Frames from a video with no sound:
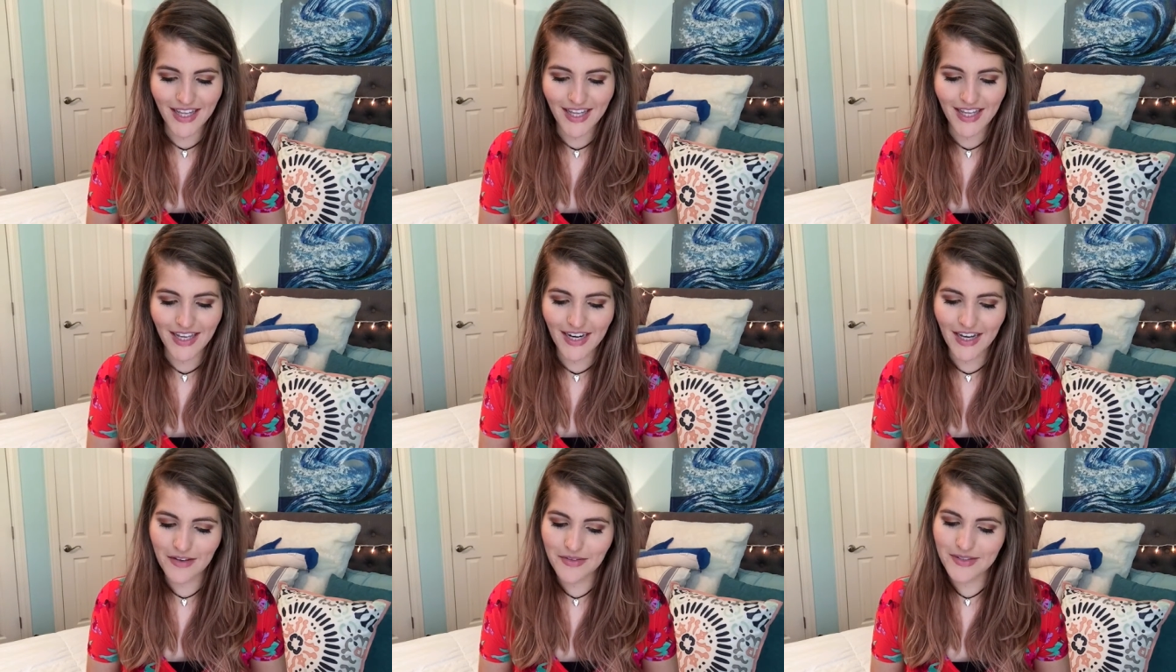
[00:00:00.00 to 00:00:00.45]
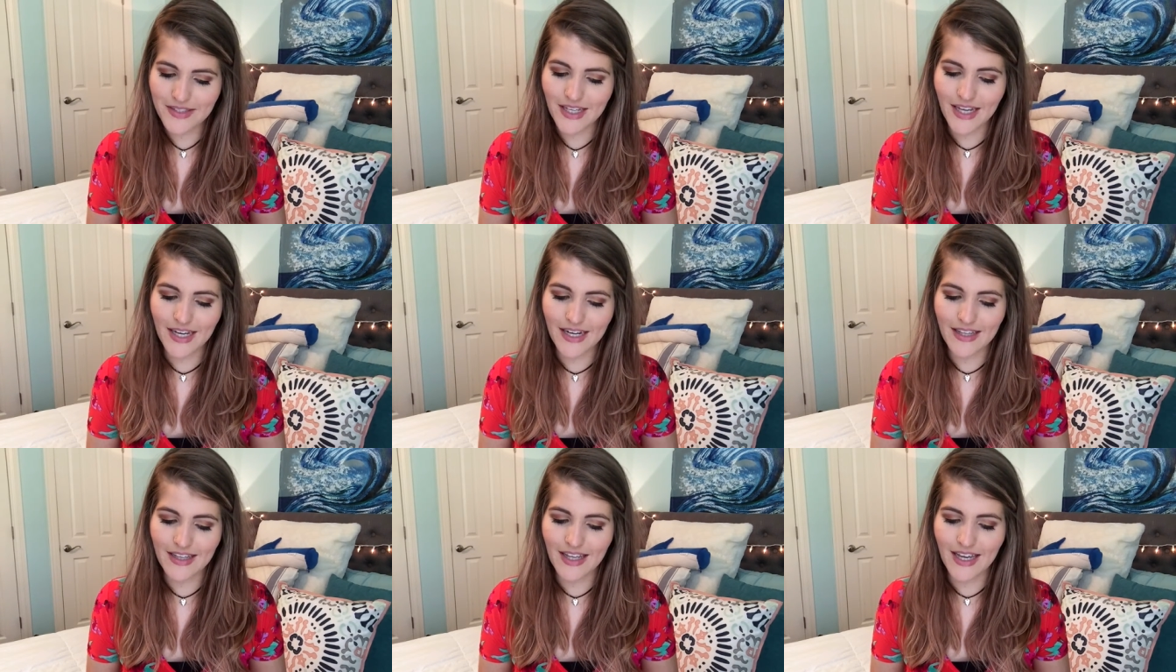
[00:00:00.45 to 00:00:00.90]
And I was
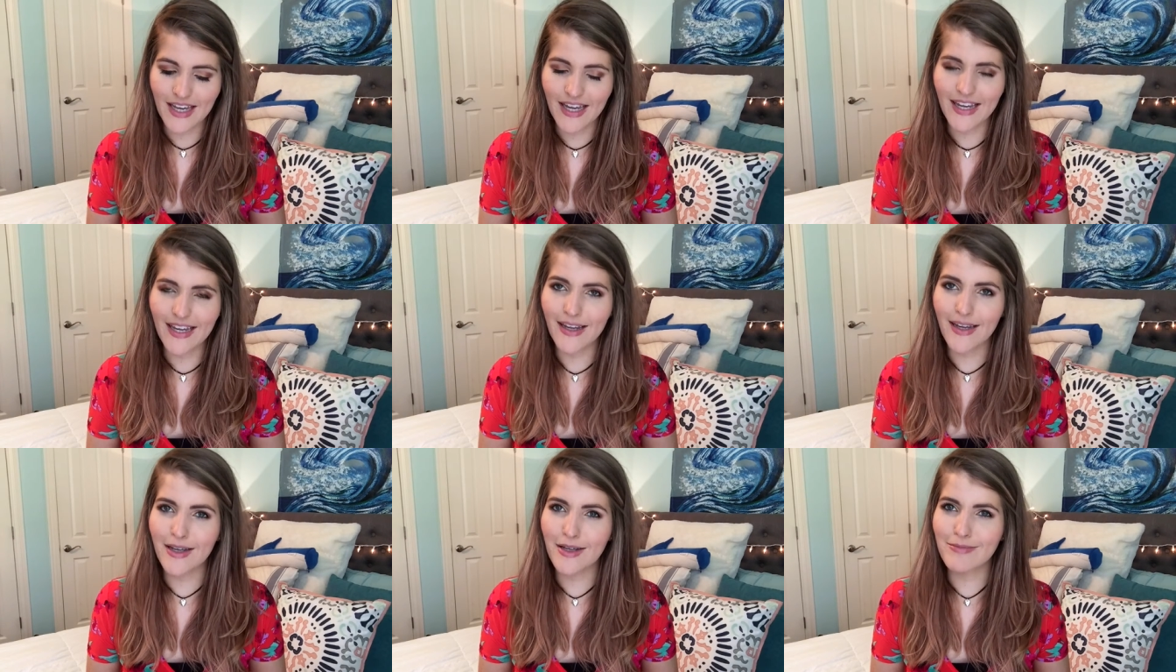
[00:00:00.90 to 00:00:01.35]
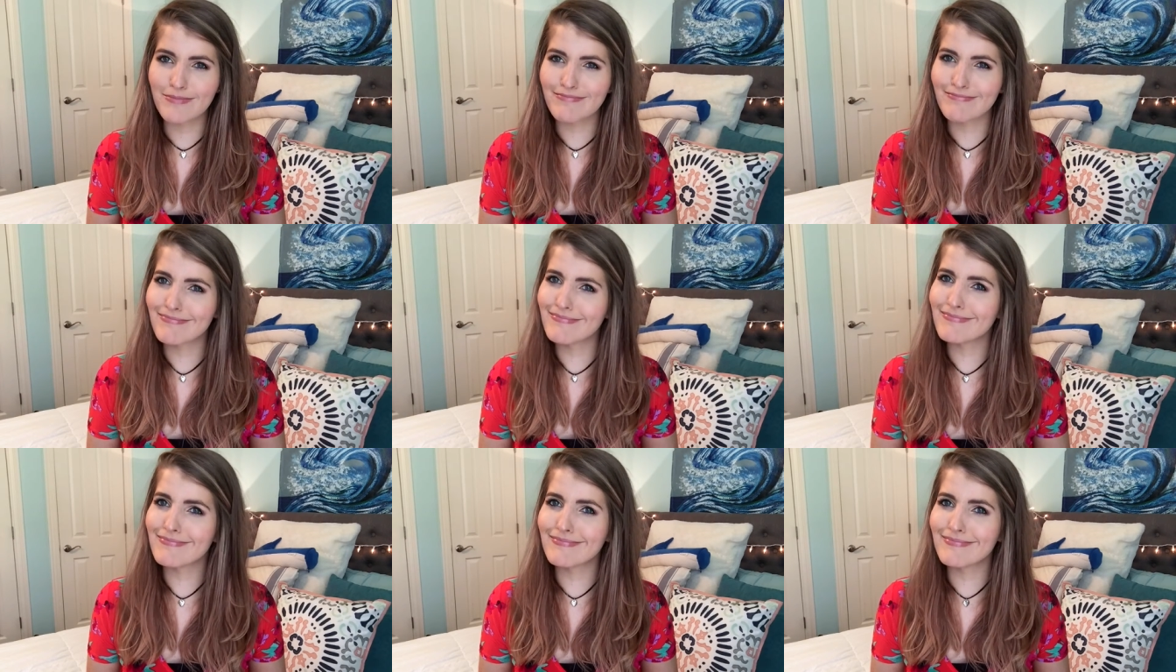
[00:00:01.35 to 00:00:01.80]
kind of like,
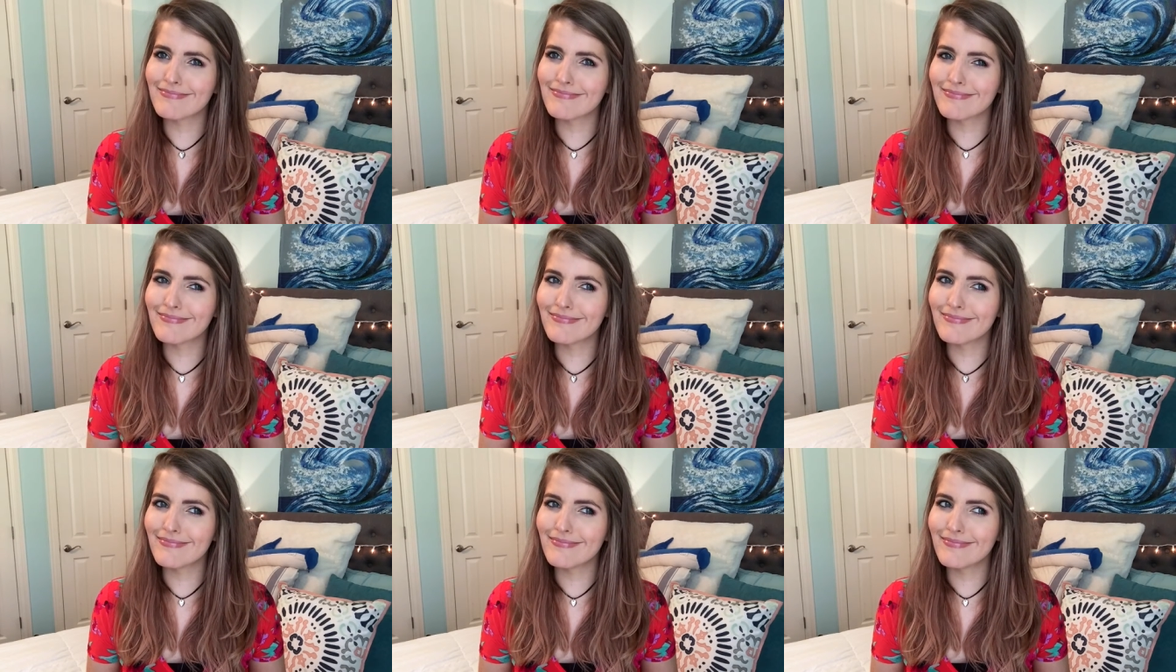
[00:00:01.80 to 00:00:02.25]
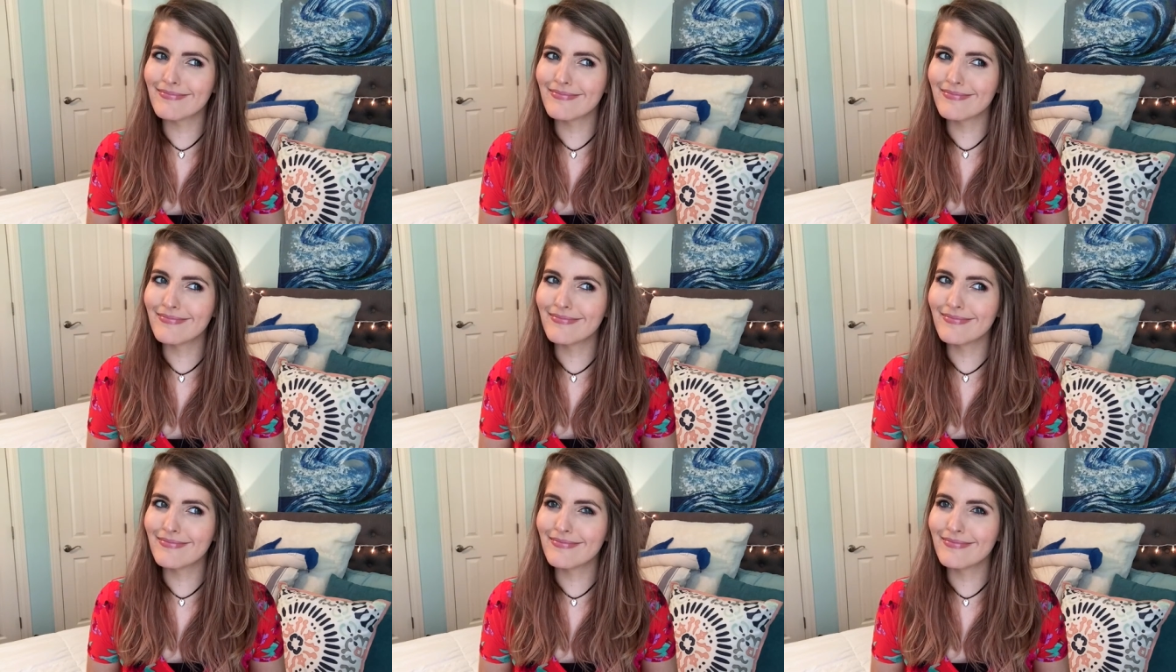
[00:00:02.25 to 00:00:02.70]

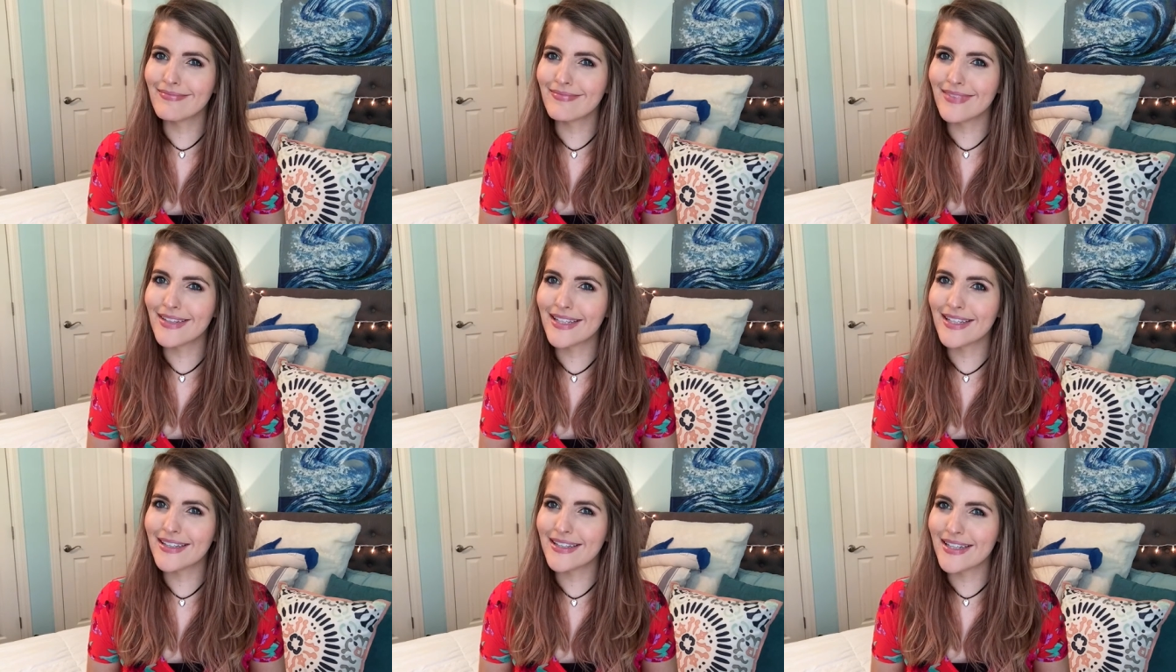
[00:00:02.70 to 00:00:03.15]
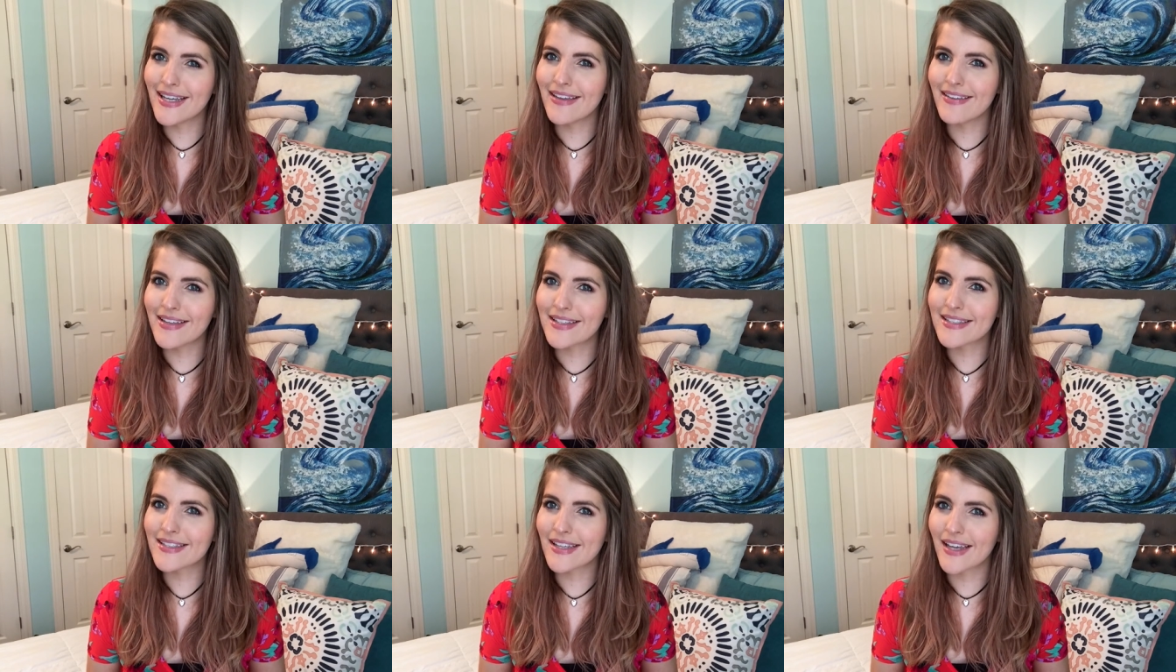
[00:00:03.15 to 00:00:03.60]
yeah,
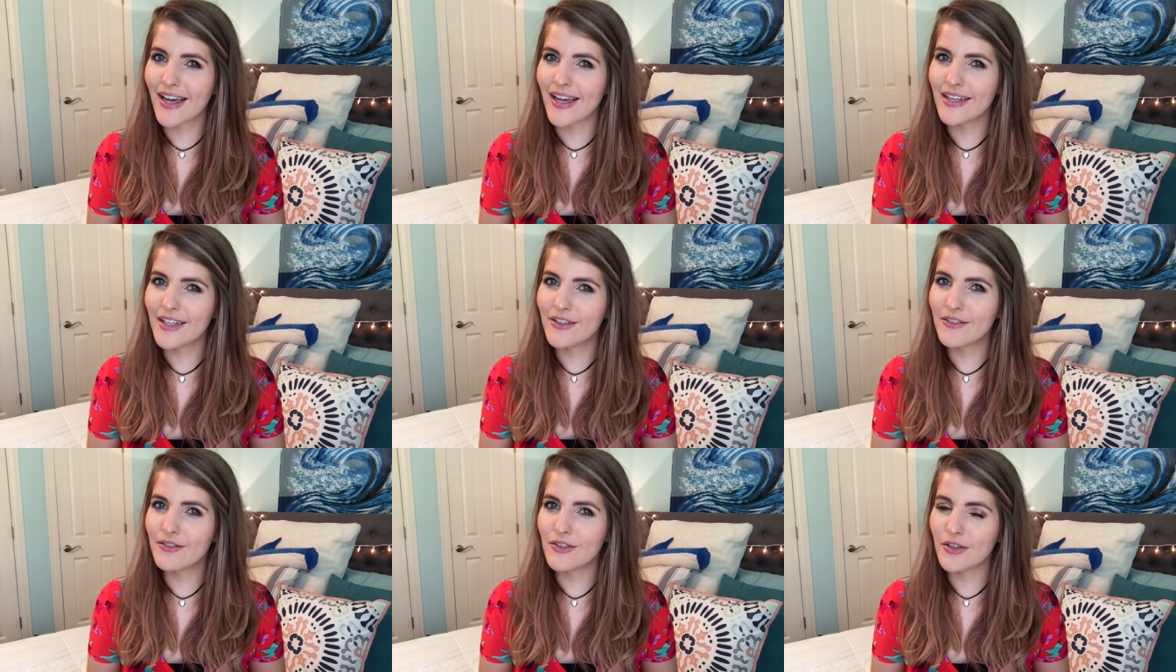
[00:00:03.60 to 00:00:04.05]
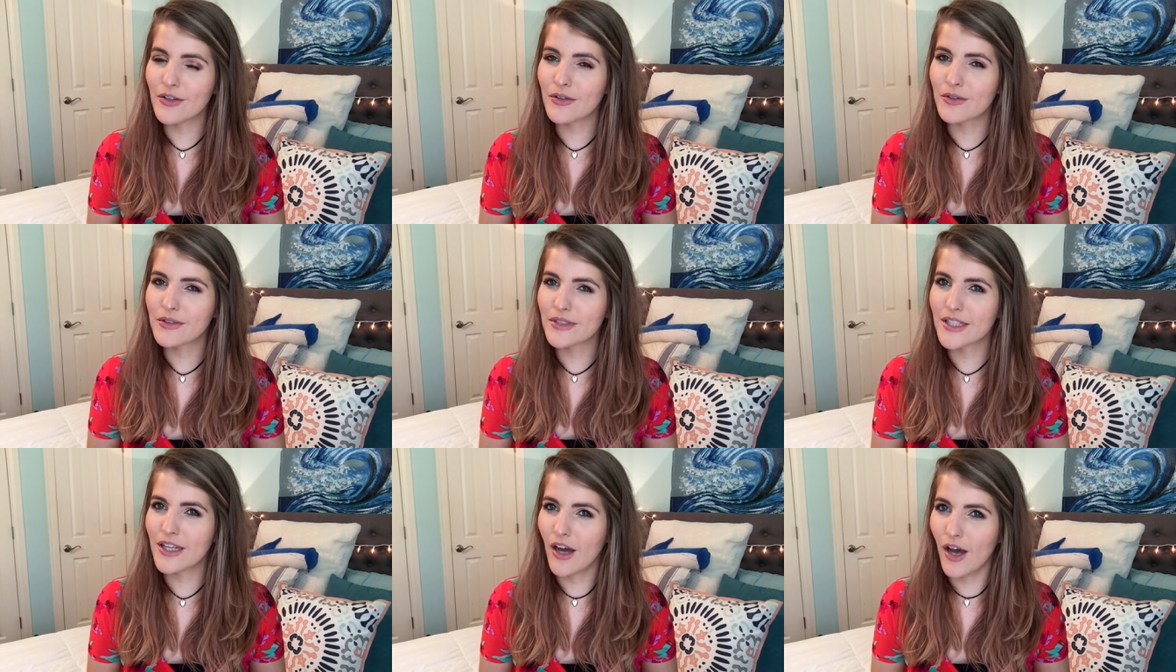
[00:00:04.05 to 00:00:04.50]
that's kind of your
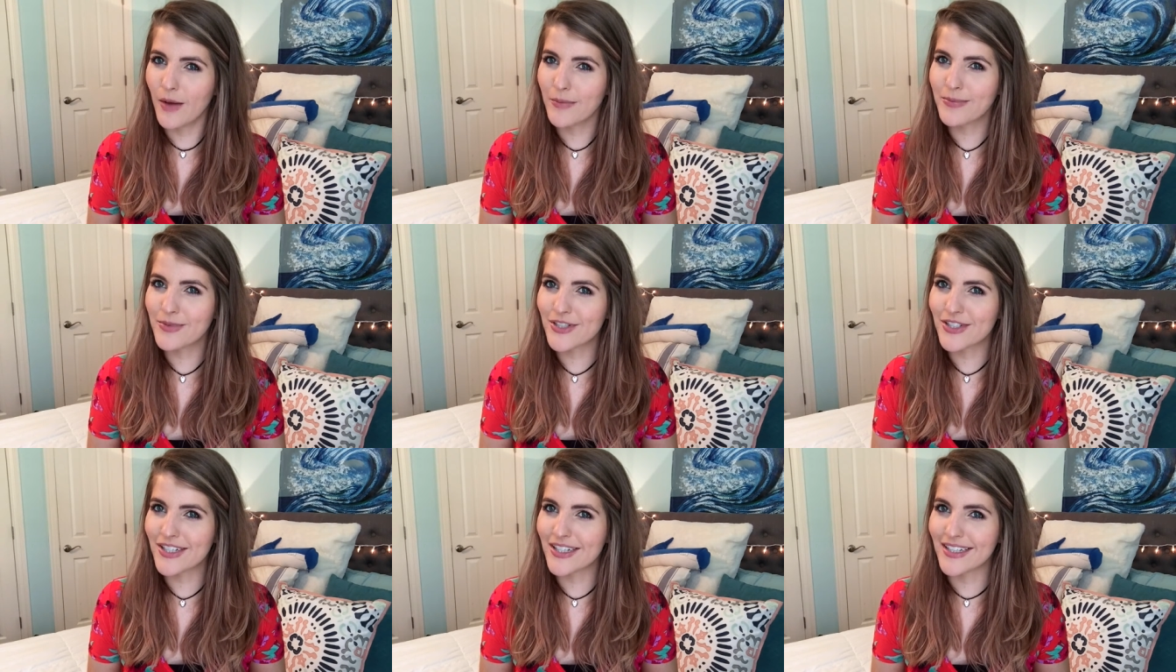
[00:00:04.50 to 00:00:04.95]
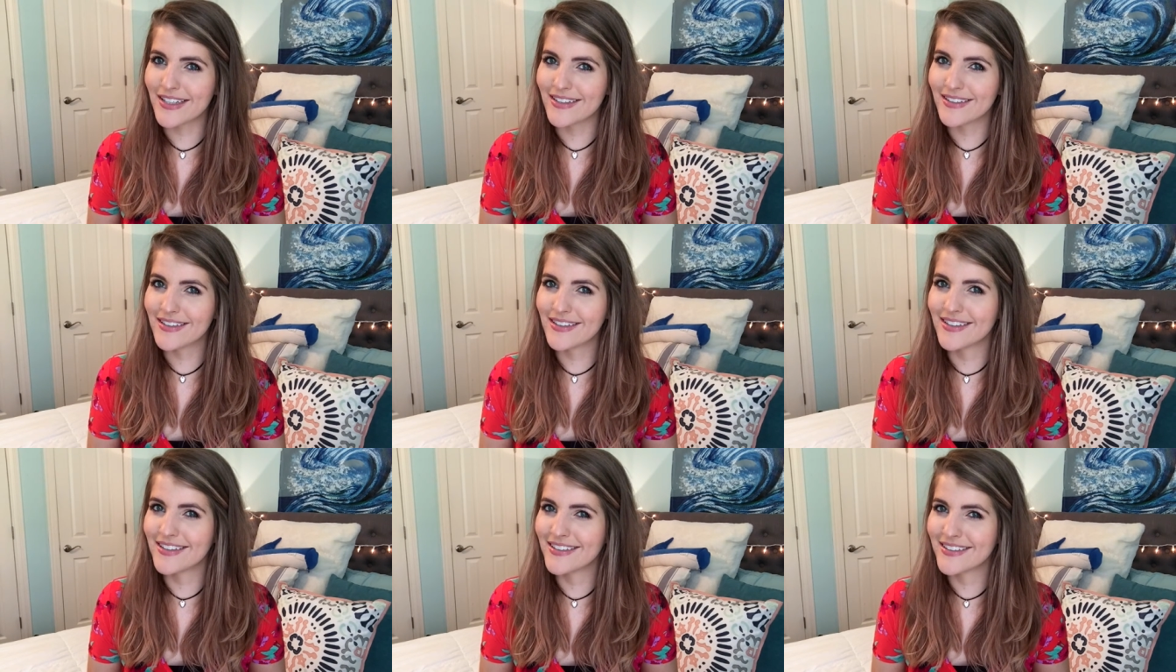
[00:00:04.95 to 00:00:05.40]
only option.